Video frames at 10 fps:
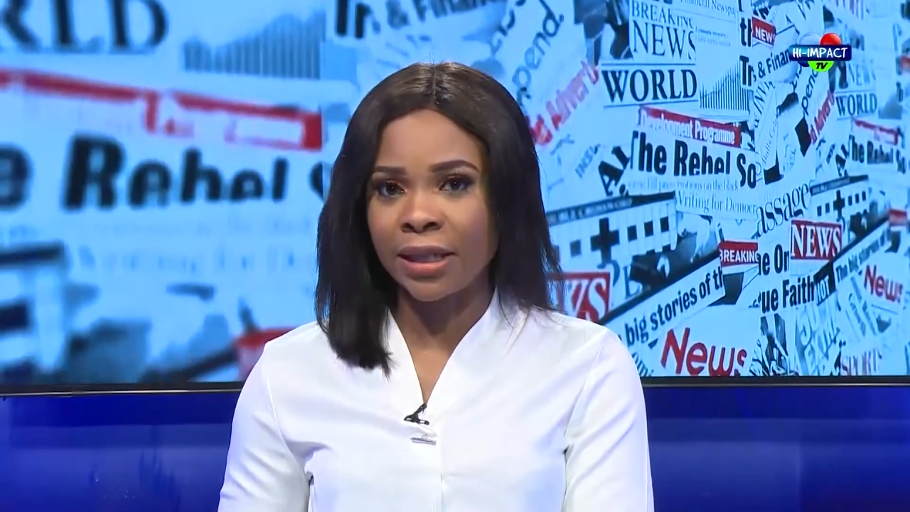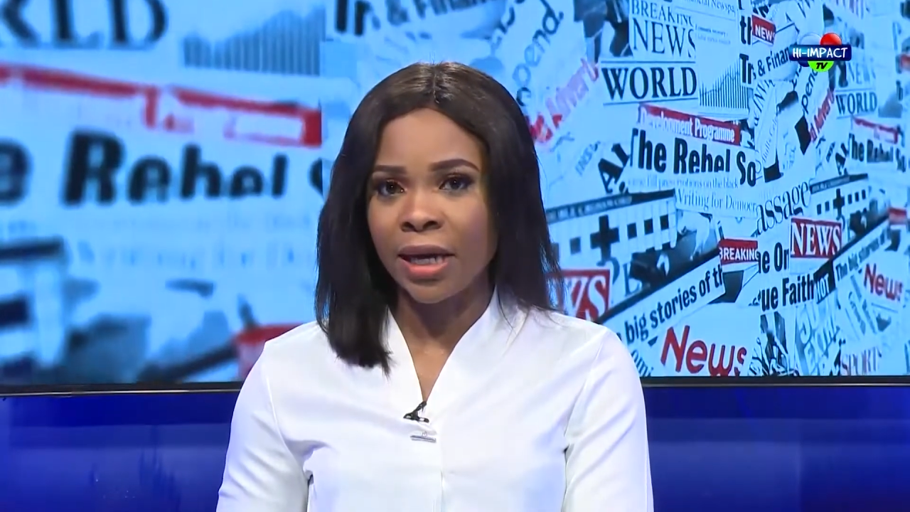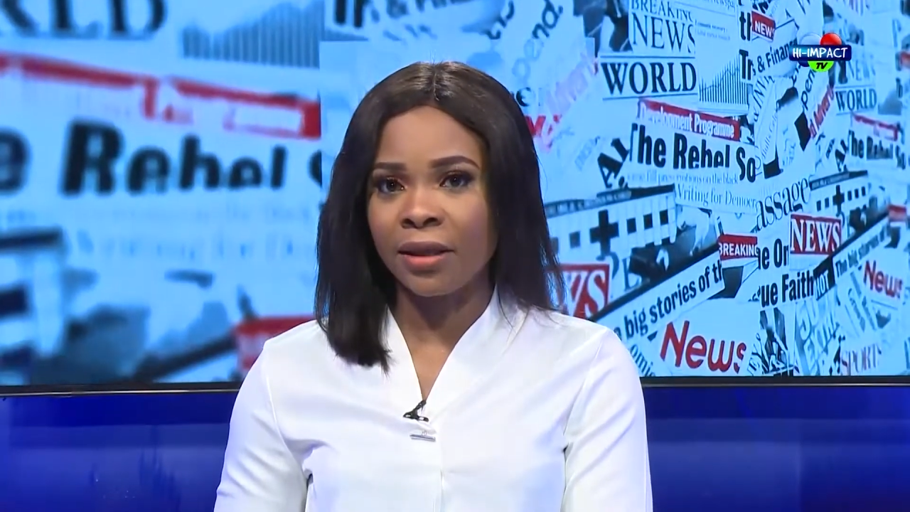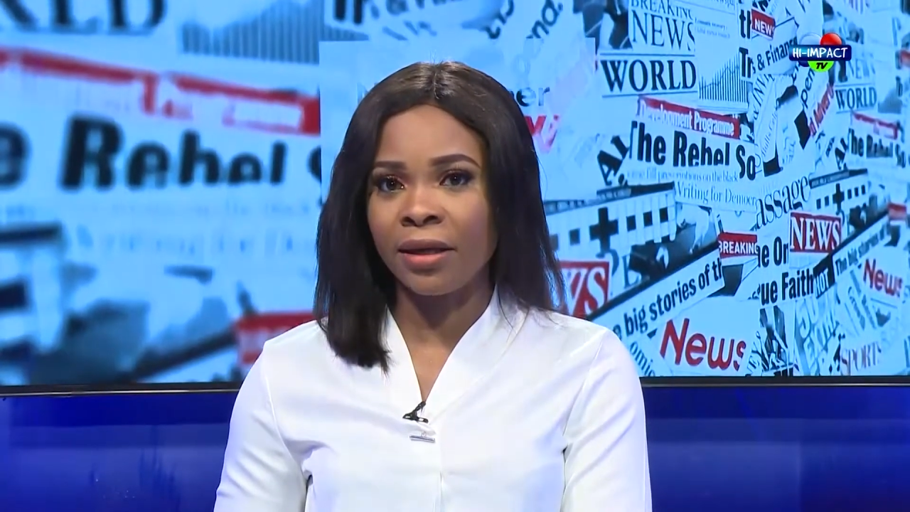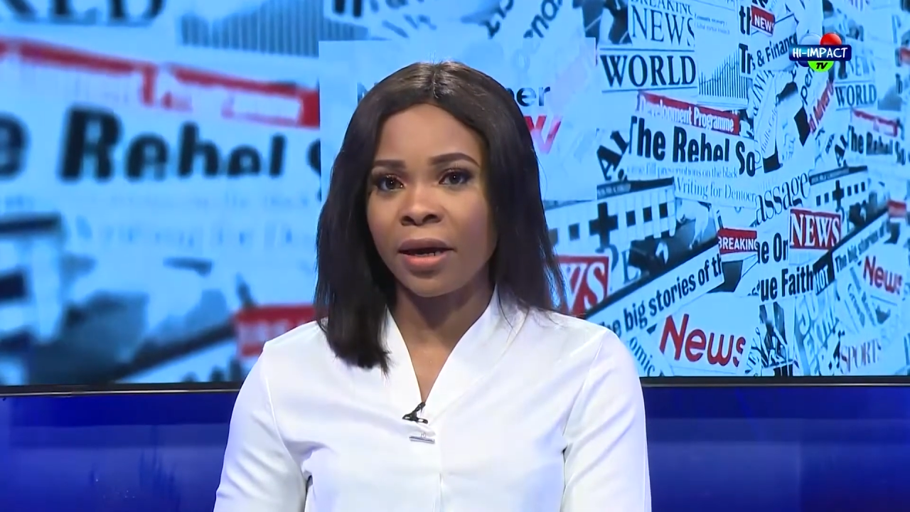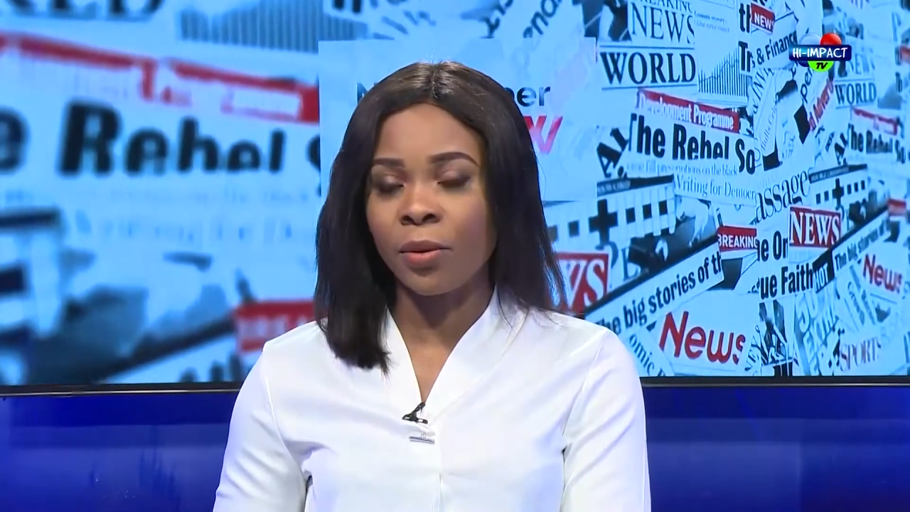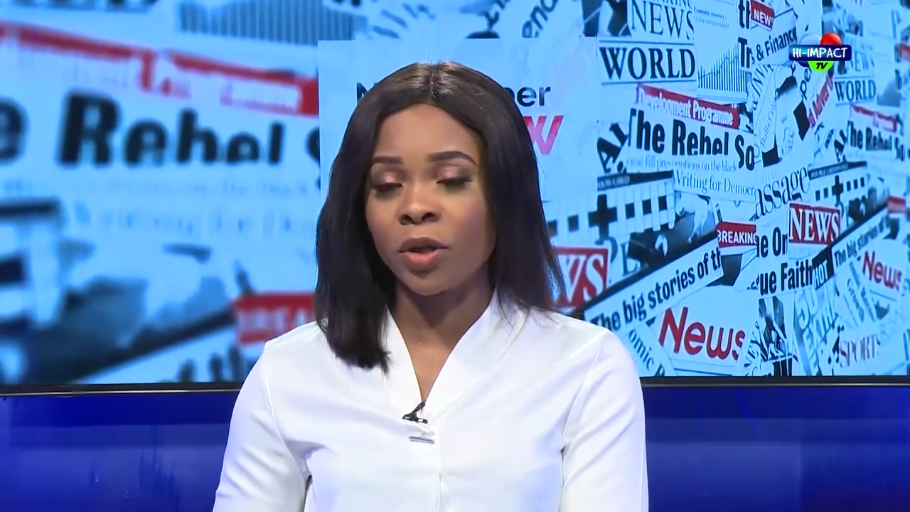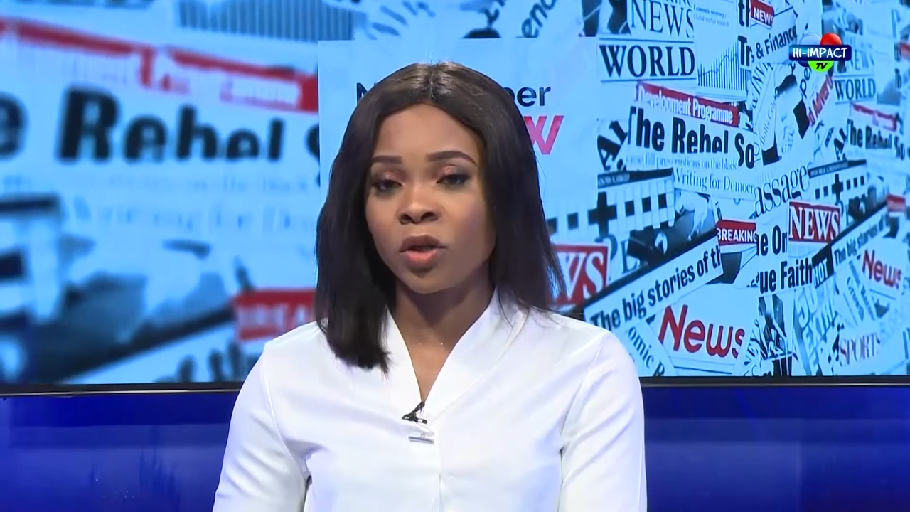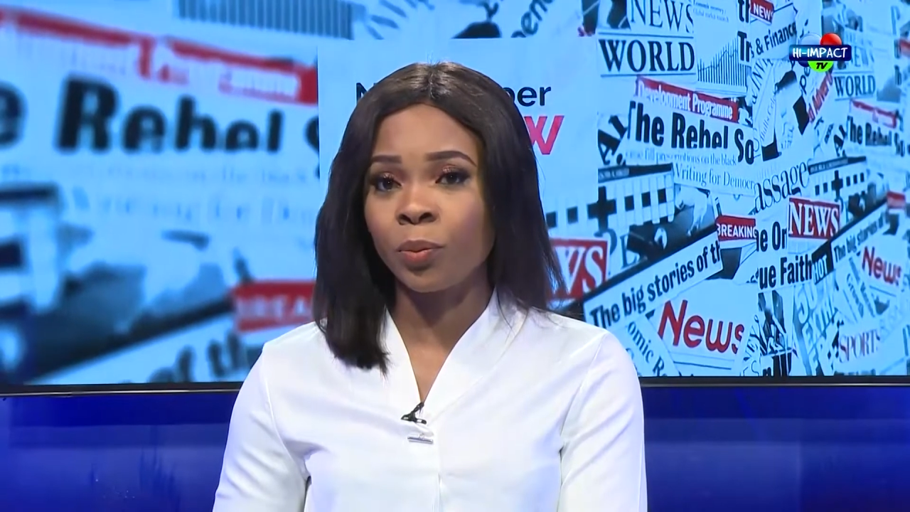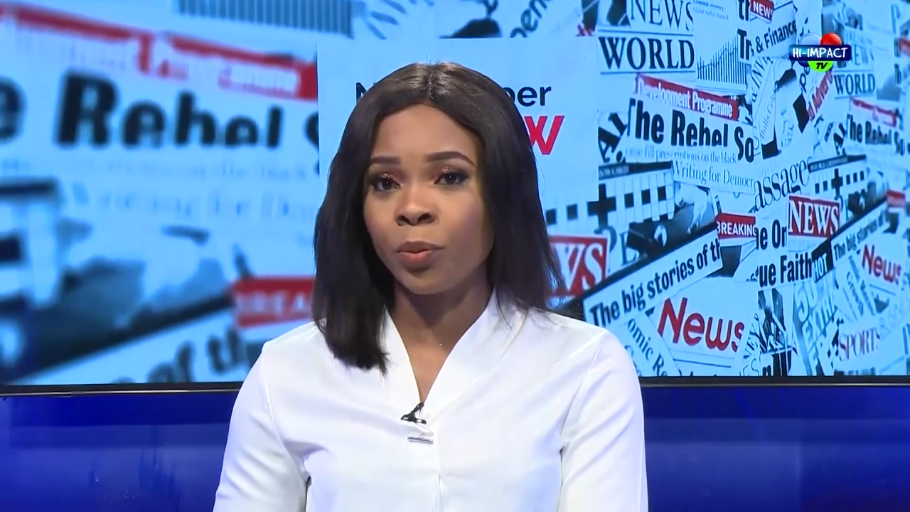there was
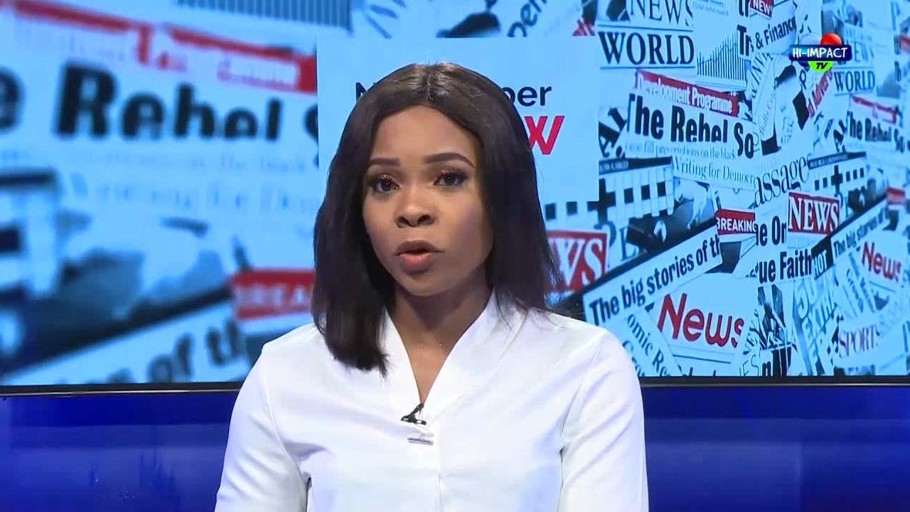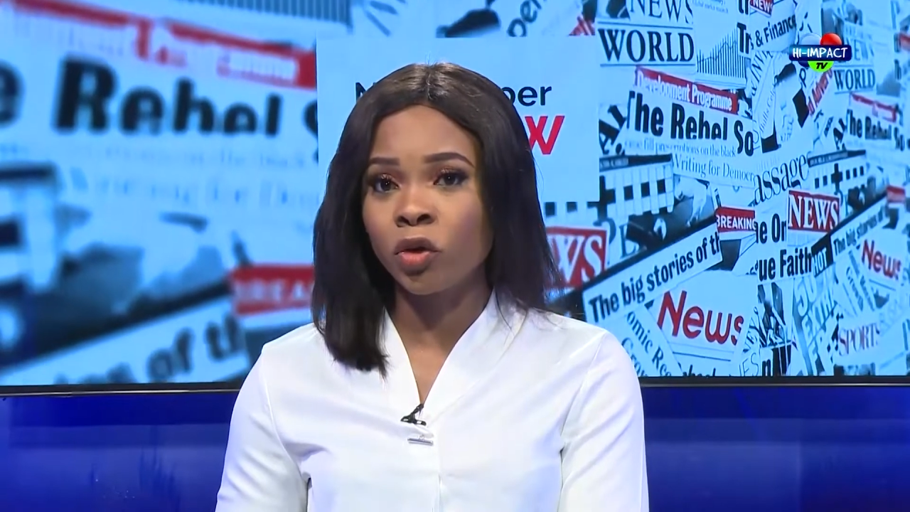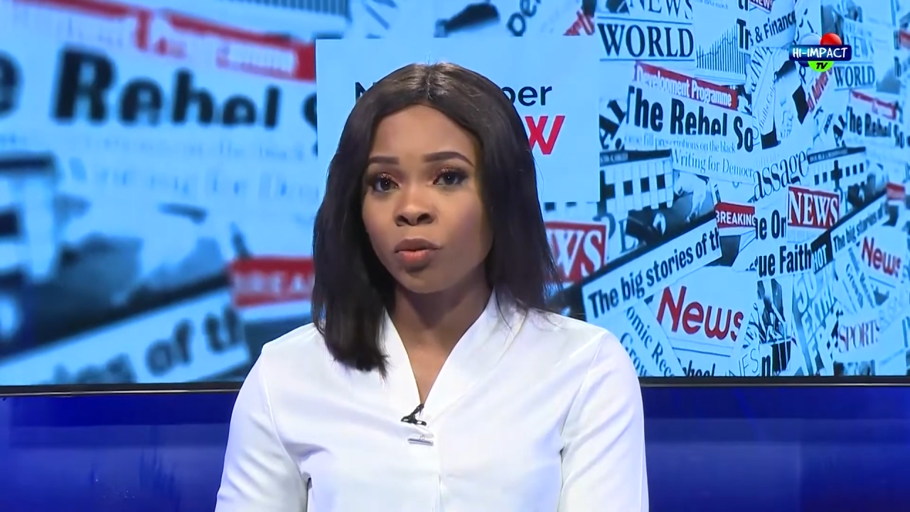supposed to